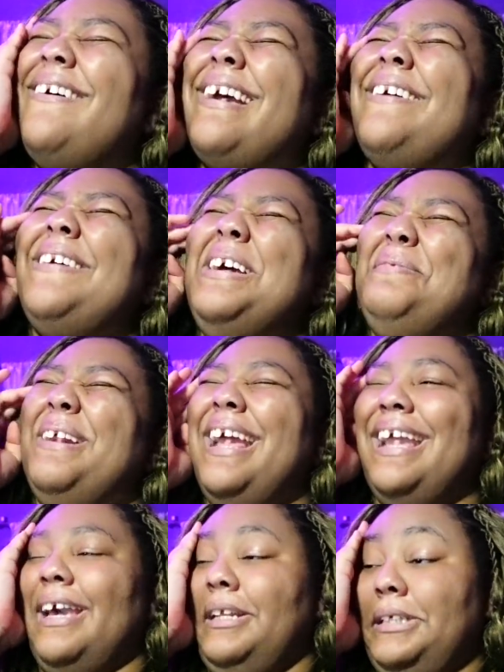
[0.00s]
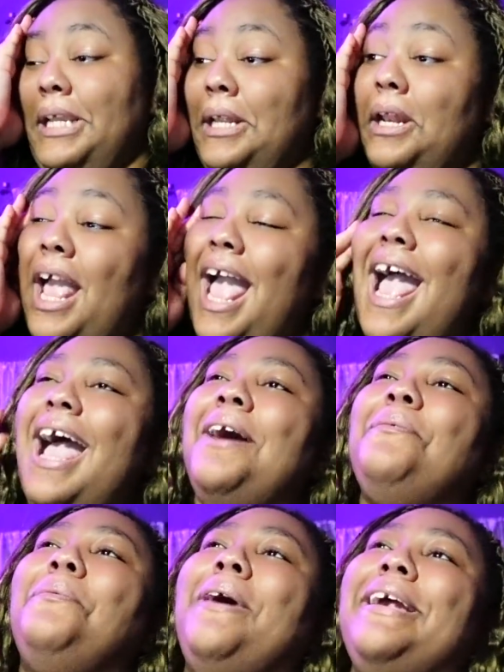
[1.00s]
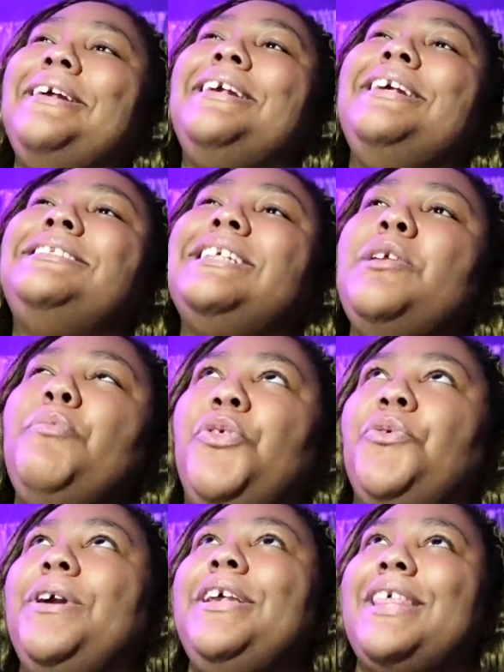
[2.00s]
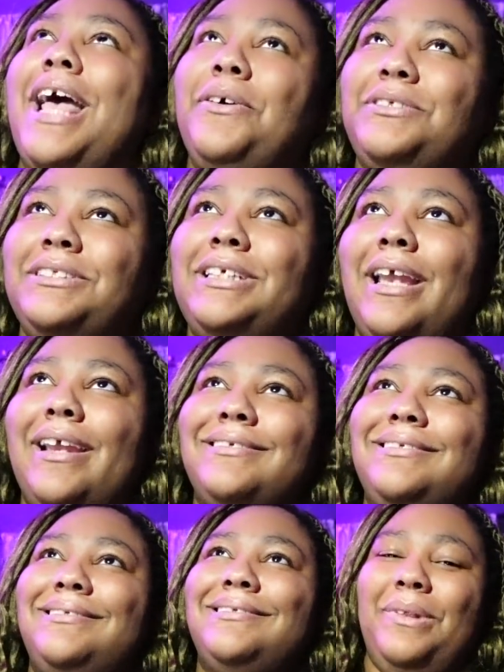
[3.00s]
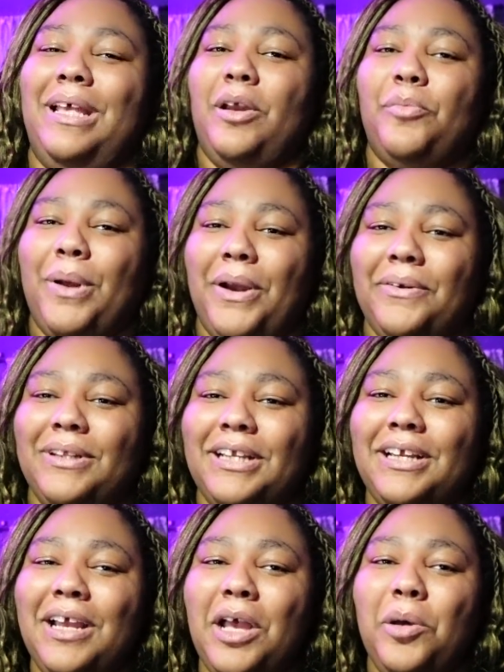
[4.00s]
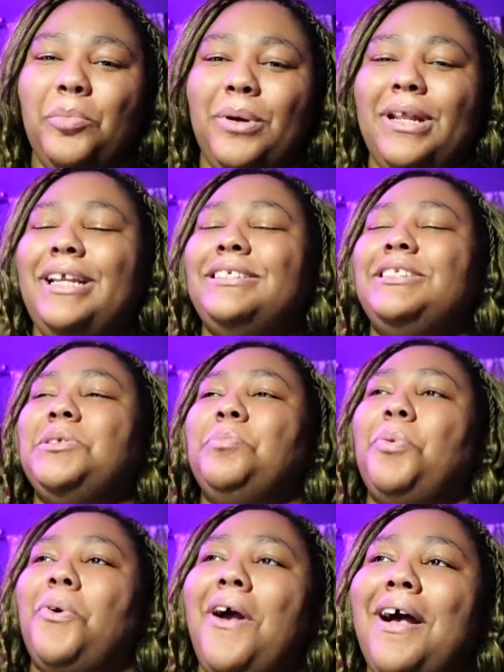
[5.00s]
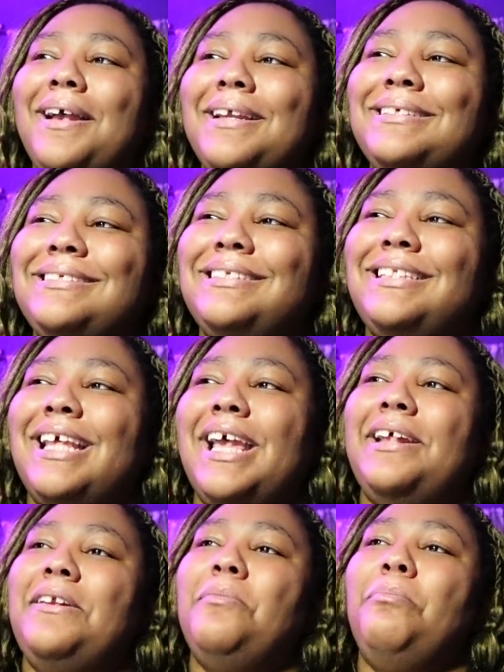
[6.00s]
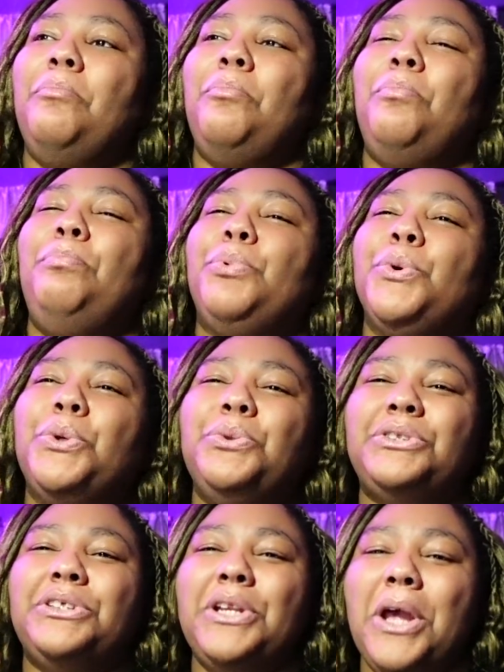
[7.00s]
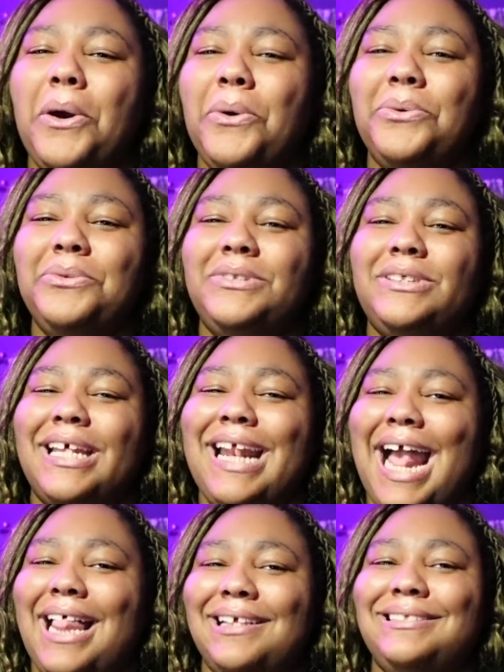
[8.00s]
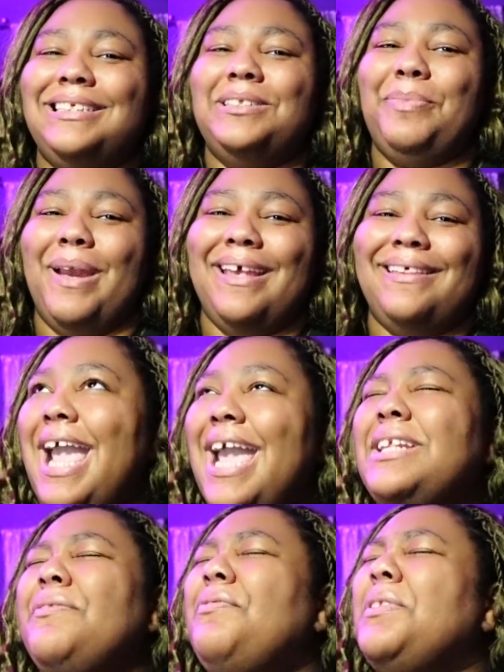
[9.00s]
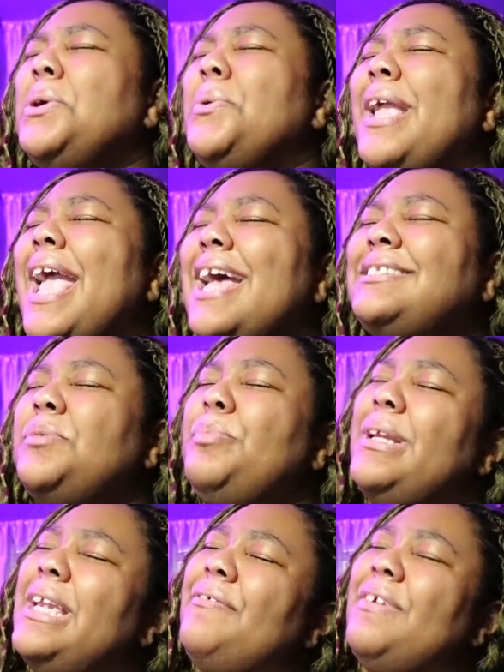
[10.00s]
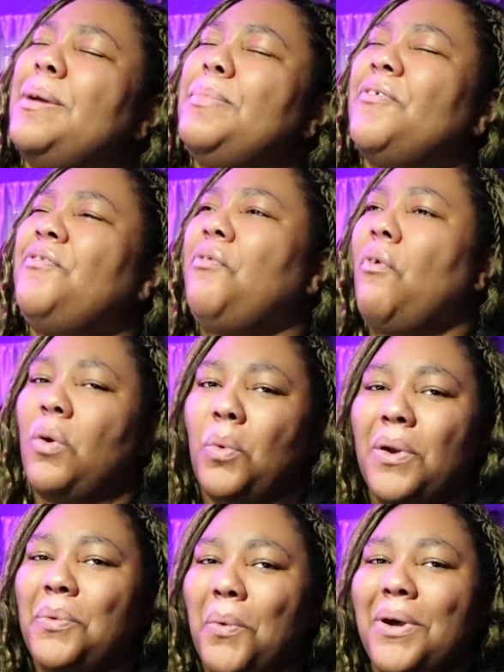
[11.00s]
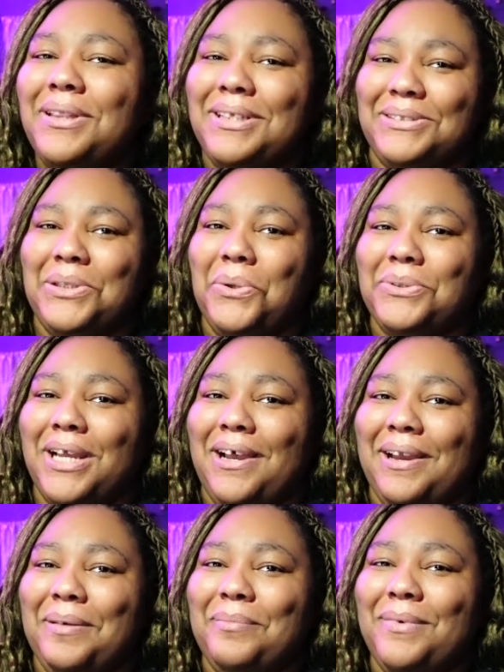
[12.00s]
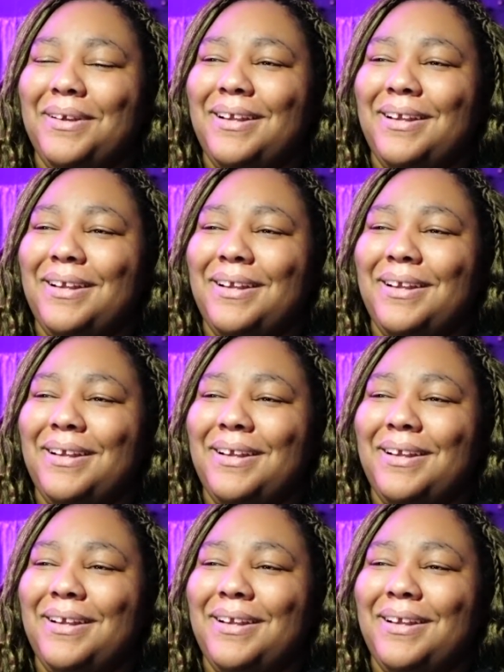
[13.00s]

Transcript: Okay, wait a minute. Hang on a second. Ha- wait, he sent him 3,000 texts, like, apparently. But he's surprised that Bruce knows that Alice is Beth. And if Luke hasn't been giving him the 411 this whole time,